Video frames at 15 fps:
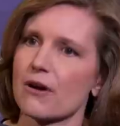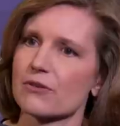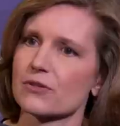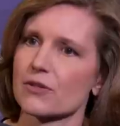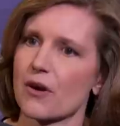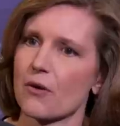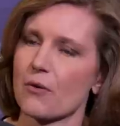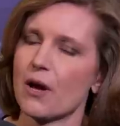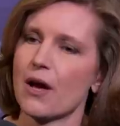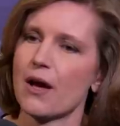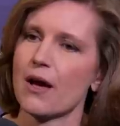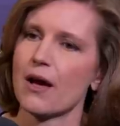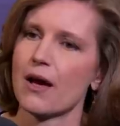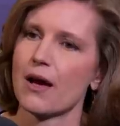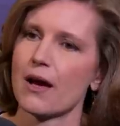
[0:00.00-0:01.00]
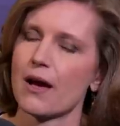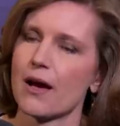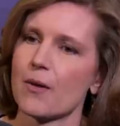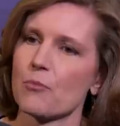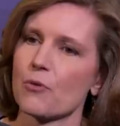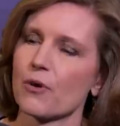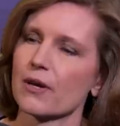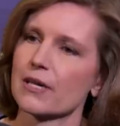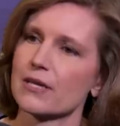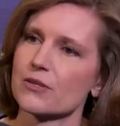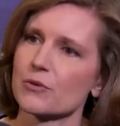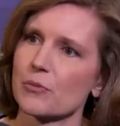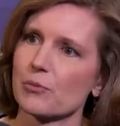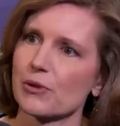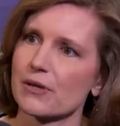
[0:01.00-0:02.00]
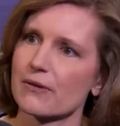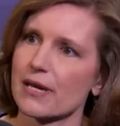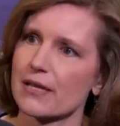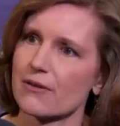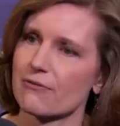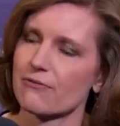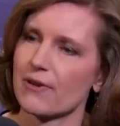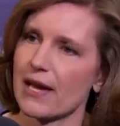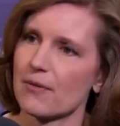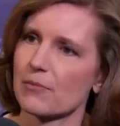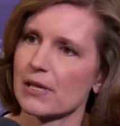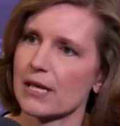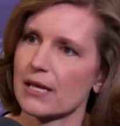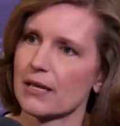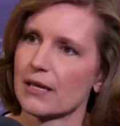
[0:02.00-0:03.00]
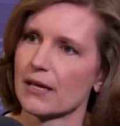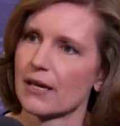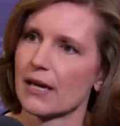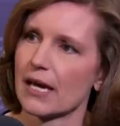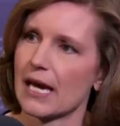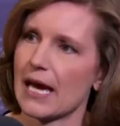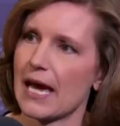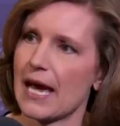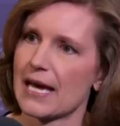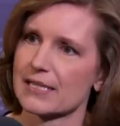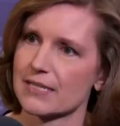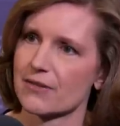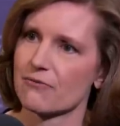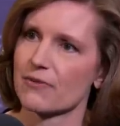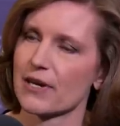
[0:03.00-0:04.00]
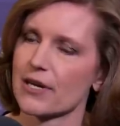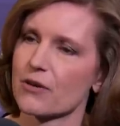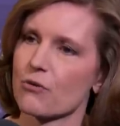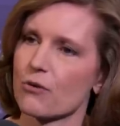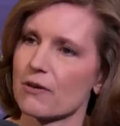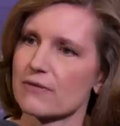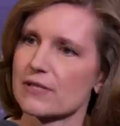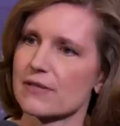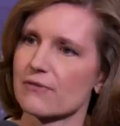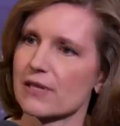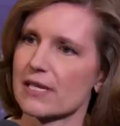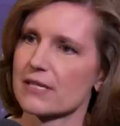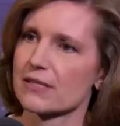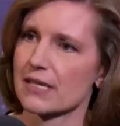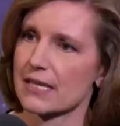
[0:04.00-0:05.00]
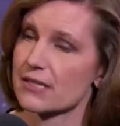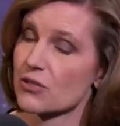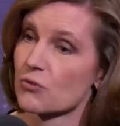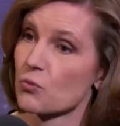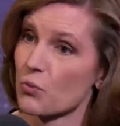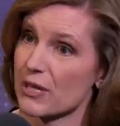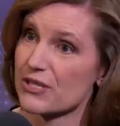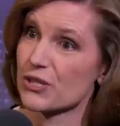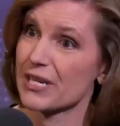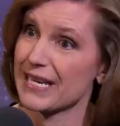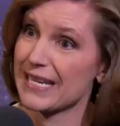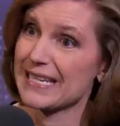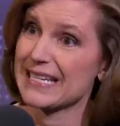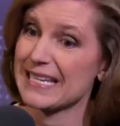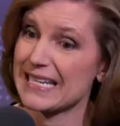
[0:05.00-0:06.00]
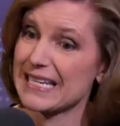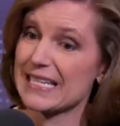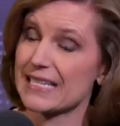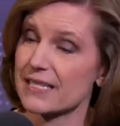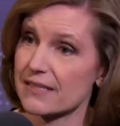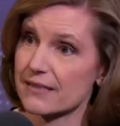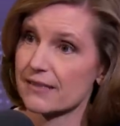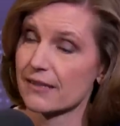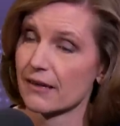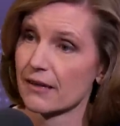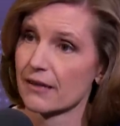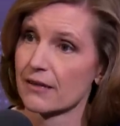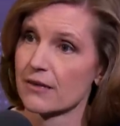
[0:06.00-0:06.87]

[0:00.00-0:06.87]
also working to obliterate the family as the very core of civilization, which it is.